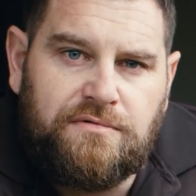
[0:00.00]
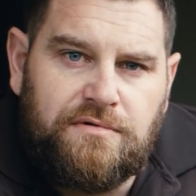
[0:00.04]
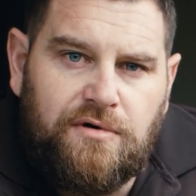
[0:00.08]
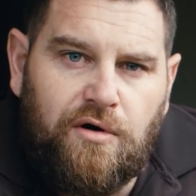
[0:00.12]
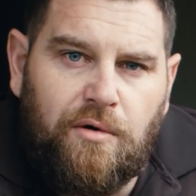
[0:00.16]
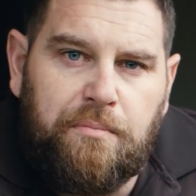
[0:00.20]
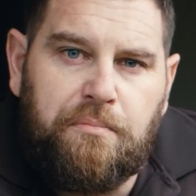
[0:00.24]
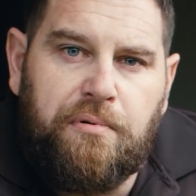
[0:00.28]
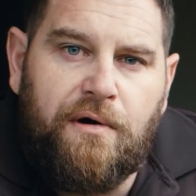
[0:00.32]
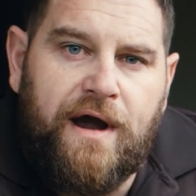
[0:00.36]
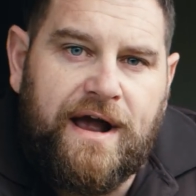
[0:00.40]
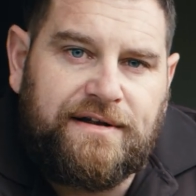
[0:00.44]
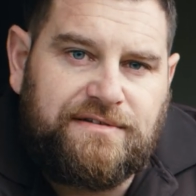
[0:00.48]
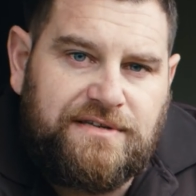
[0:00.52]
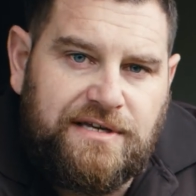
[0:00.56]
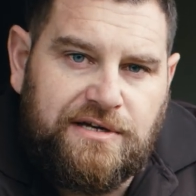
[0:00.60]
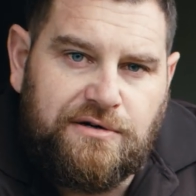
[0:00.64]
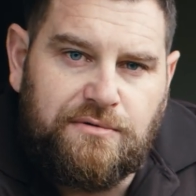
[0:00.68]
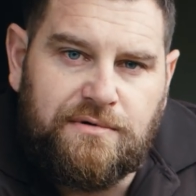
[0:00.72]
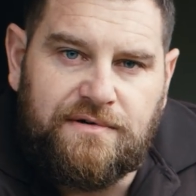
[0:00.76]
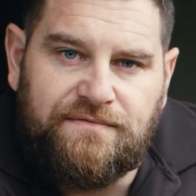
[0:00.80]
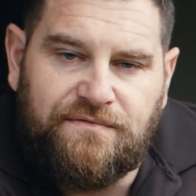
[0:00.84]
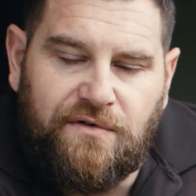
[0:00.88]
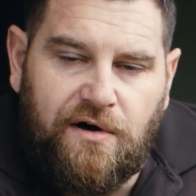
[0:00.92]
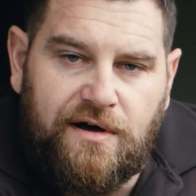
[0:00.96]
or
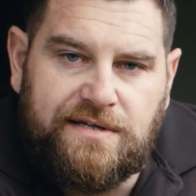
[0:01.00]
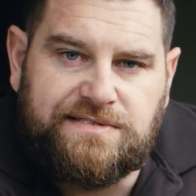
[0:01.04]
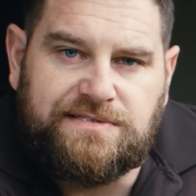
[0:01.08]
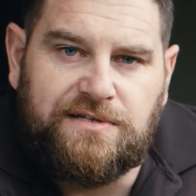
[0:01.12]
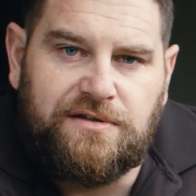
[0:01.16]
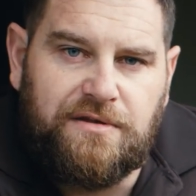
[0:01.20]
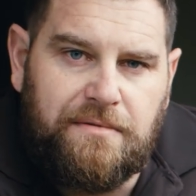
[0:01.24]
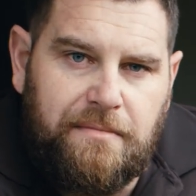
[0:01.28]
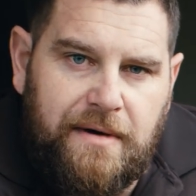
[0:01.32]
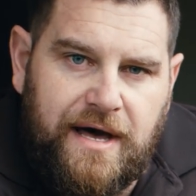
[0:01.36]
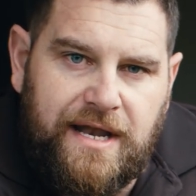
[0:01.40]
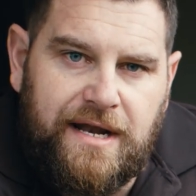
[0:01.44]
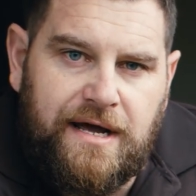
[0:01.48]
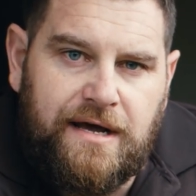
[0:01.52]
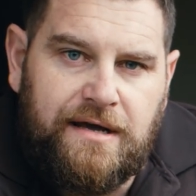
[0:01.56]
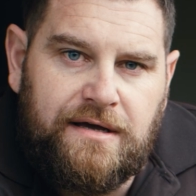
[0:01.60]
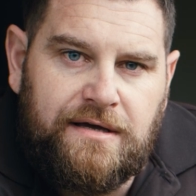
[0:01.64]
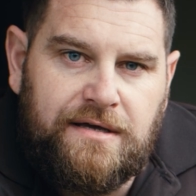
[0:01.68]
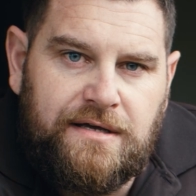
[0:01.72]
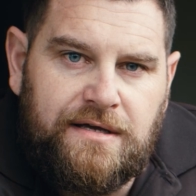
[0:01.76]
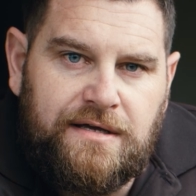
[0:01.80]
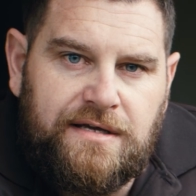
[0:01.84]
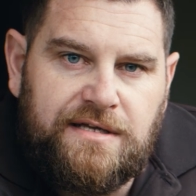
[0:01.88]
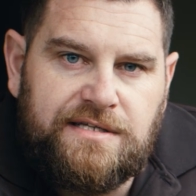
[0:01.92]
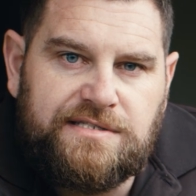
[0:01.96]
practical advice on the matter,
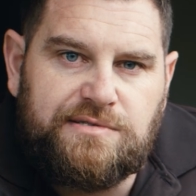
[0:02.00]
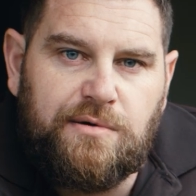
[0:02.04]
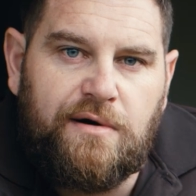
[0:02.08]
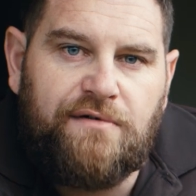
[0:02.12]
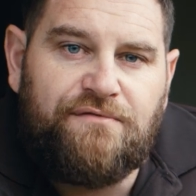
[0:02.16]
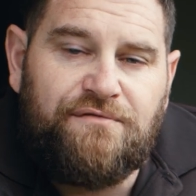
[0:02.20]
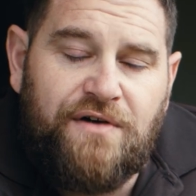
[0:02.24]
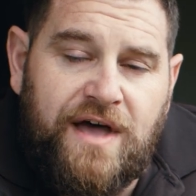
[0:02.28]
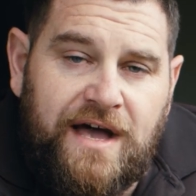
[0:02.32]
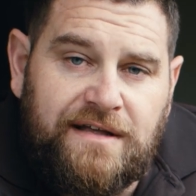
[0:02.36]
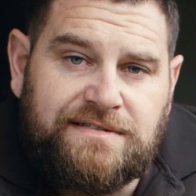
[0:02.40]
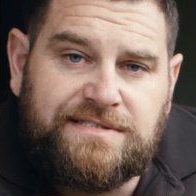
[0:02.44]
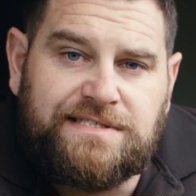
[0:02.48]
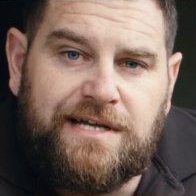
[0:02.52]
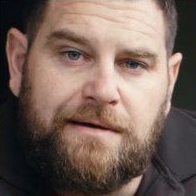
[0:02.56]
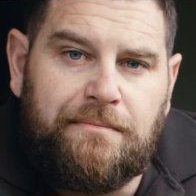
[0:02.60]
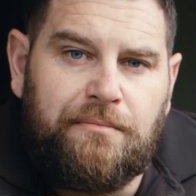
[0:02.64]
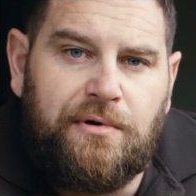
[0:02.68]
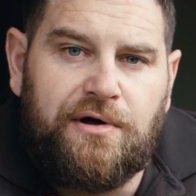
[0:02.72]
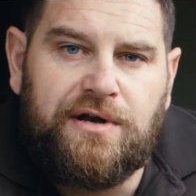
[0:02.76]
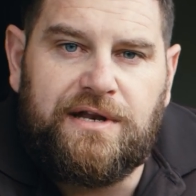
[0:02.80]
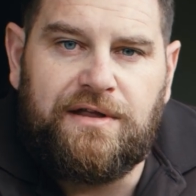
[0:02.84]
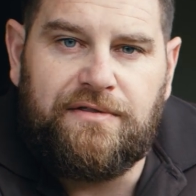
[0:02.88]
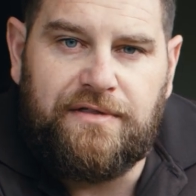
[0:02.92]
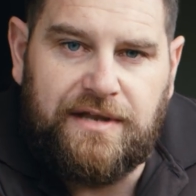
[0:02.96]
so we've found
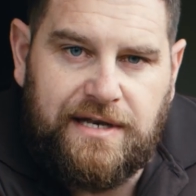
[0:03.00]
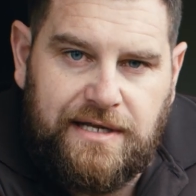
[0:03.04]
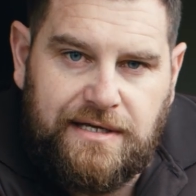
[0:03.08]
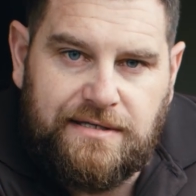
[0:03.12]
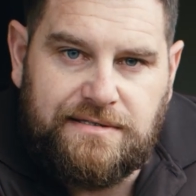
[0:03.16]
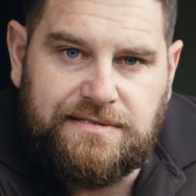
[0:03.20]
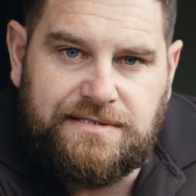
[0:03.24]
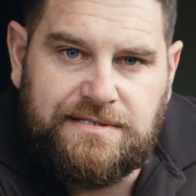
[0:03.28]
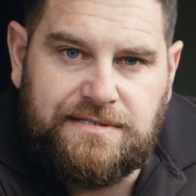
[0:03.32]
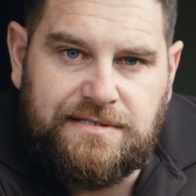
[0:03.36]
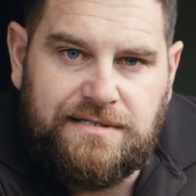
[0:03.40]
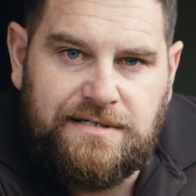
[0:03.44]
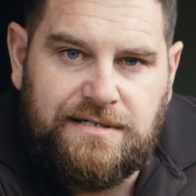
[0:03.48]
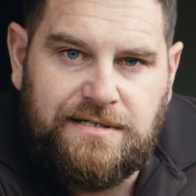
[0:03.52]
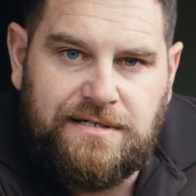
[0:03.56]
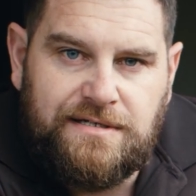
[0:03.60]
somebody that is.